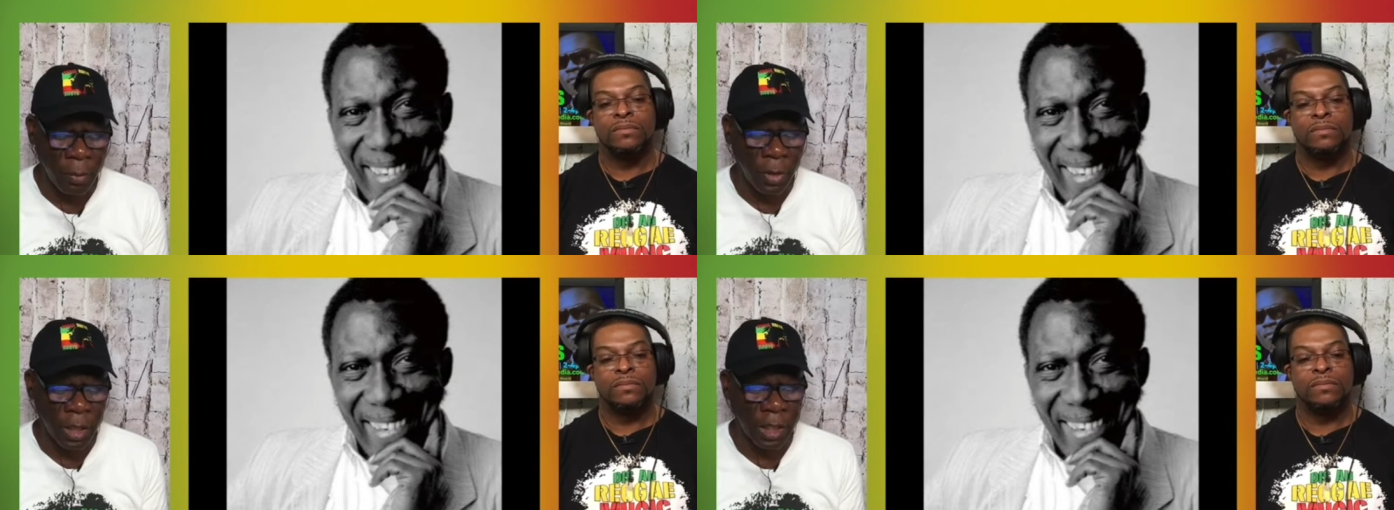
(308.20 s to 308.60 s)

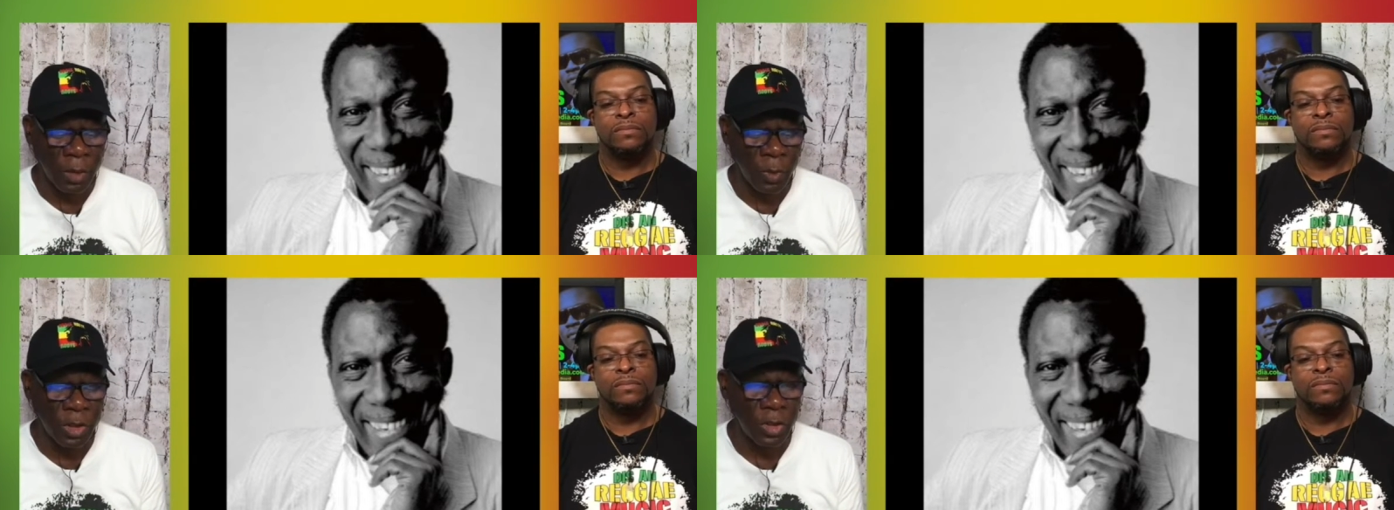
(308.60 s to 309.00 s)
Speaker 1: point at
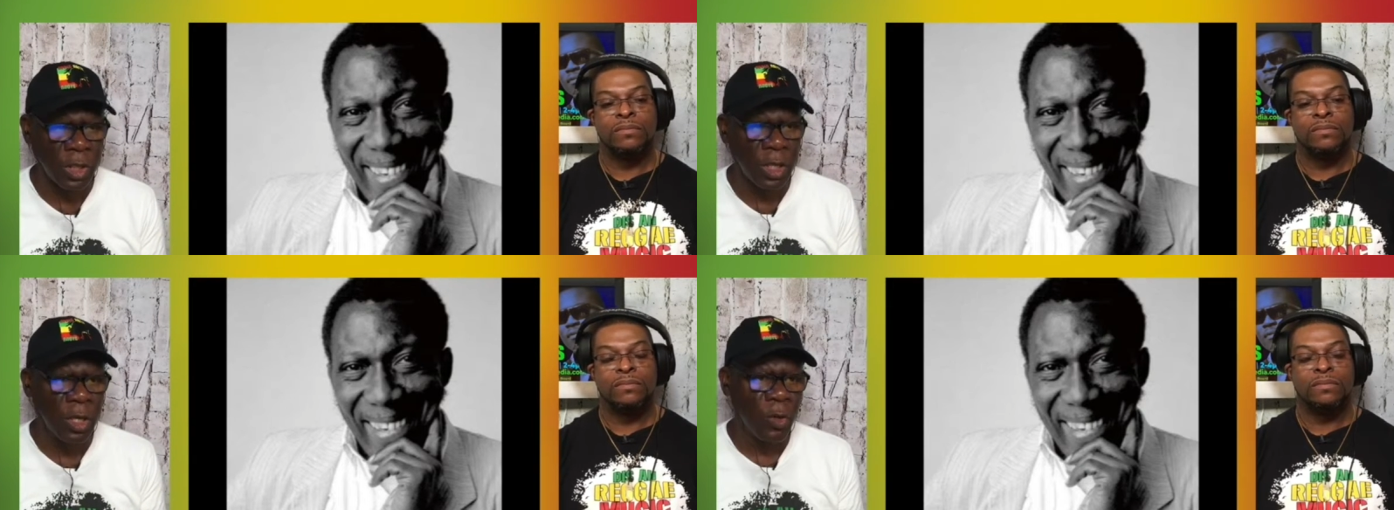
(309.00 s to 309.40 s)
which
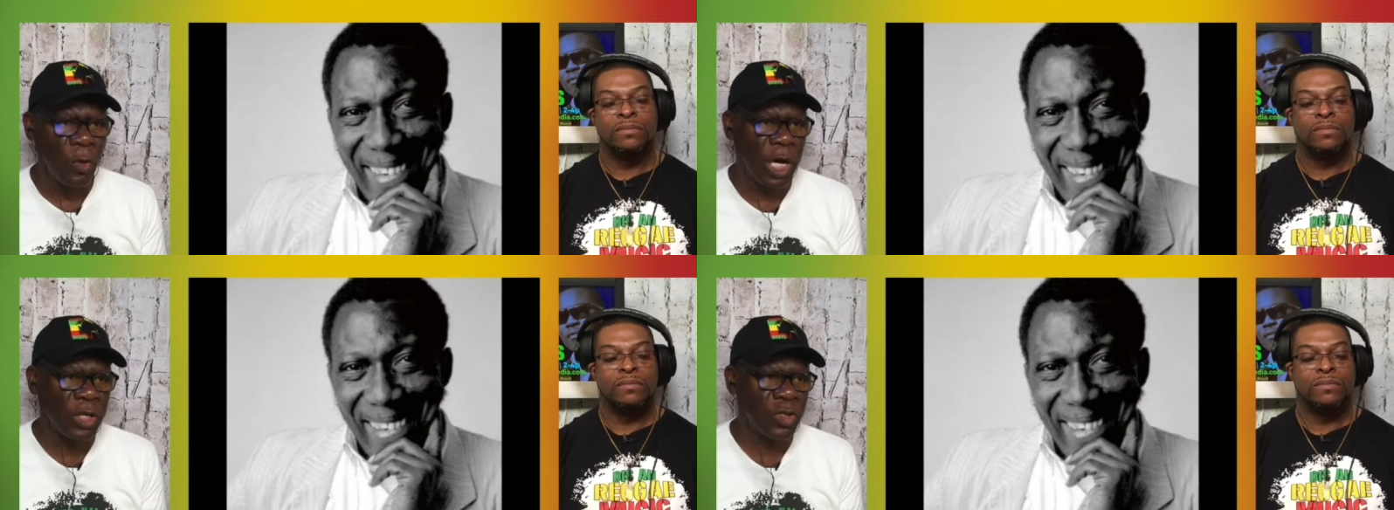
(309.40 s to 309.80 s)

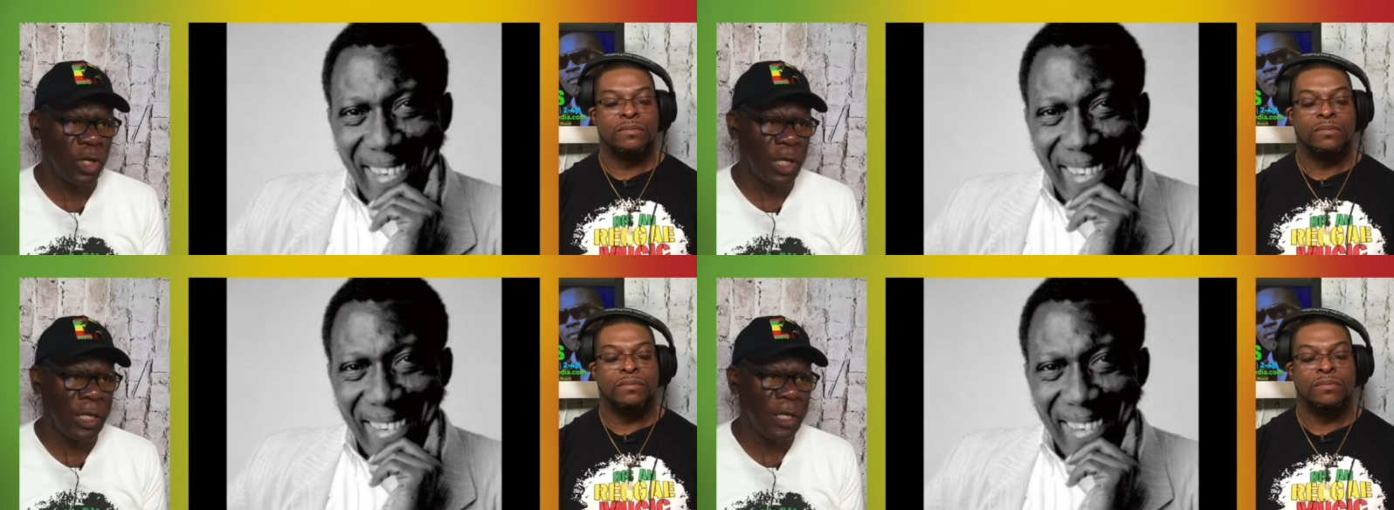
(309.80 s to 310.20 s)
Roy
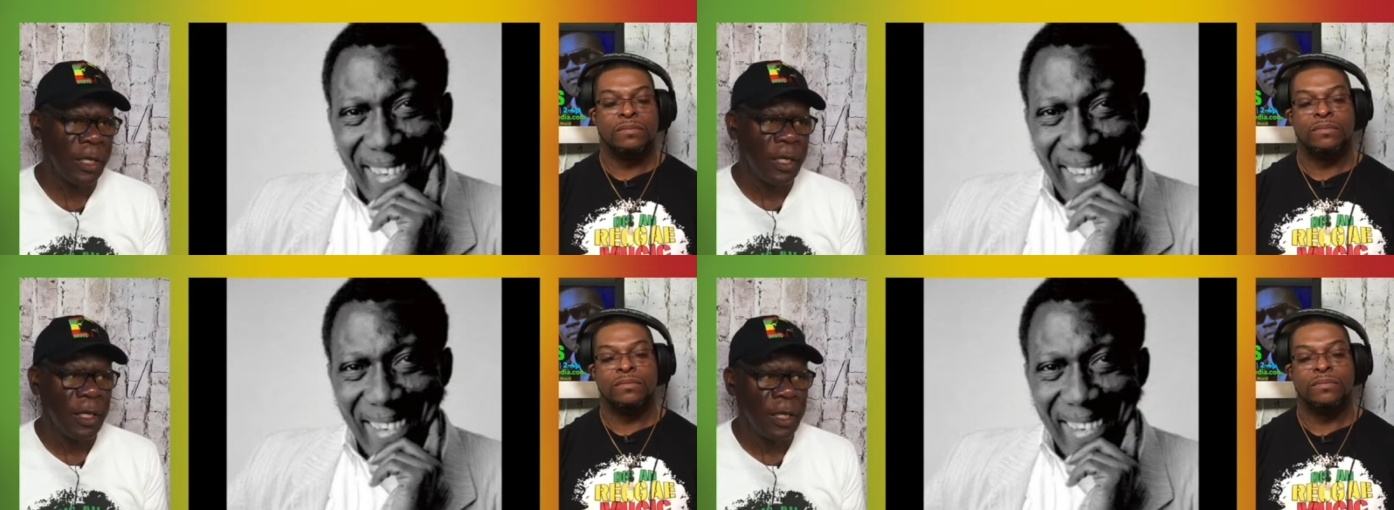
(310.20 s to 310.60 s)
Shirley
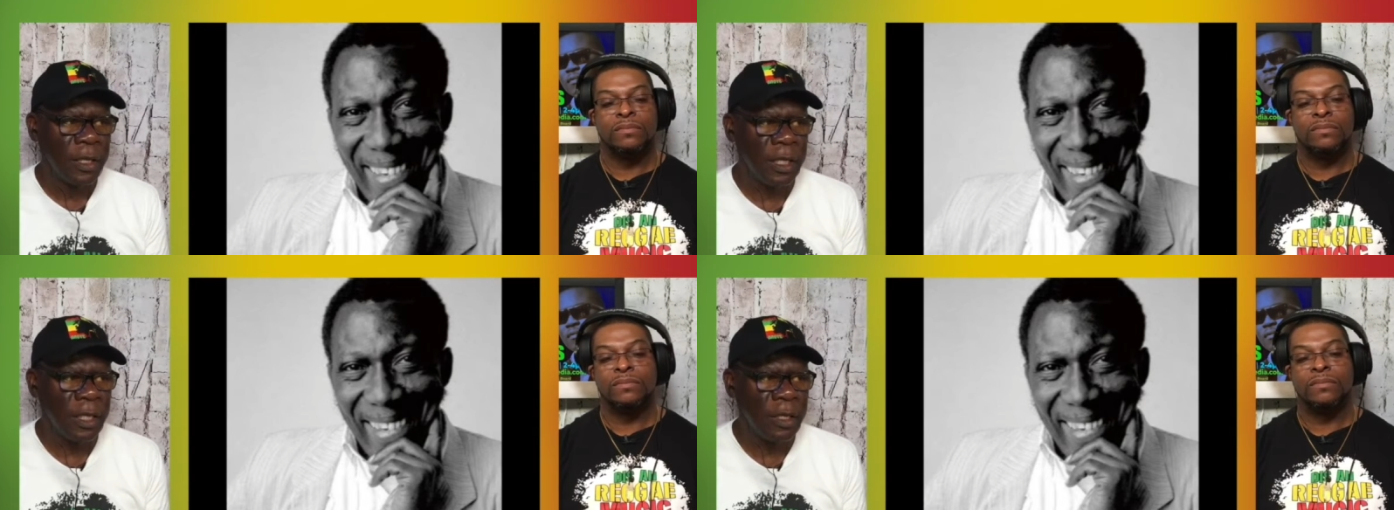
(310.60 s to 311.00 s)

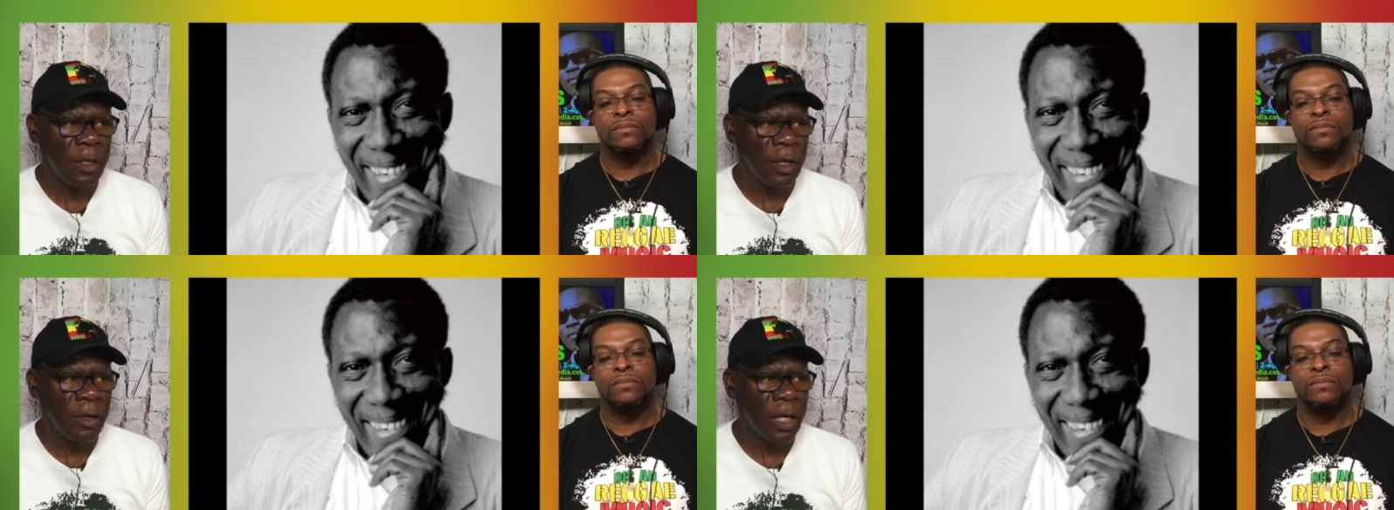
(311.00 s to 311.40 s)
did
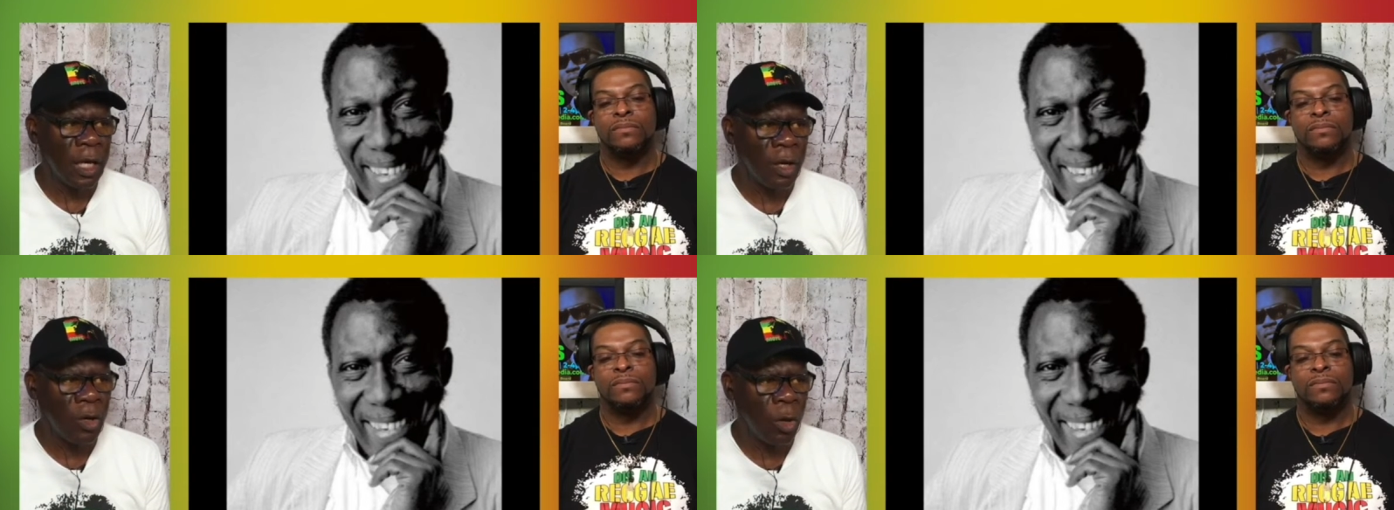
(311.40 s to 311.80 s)

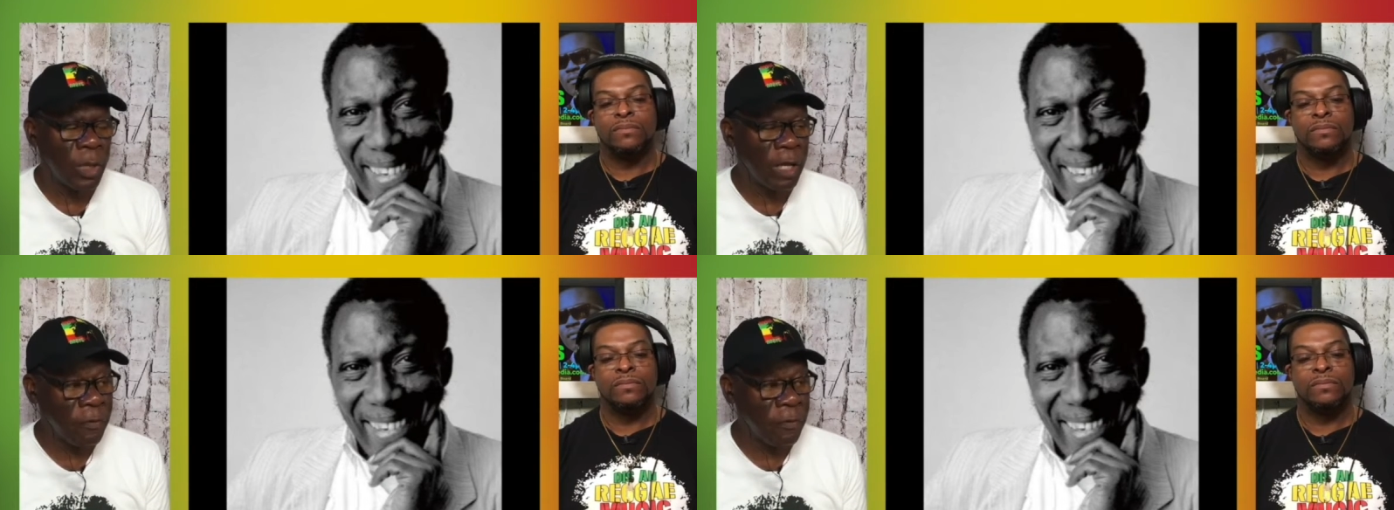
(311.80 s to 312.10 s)
a couple of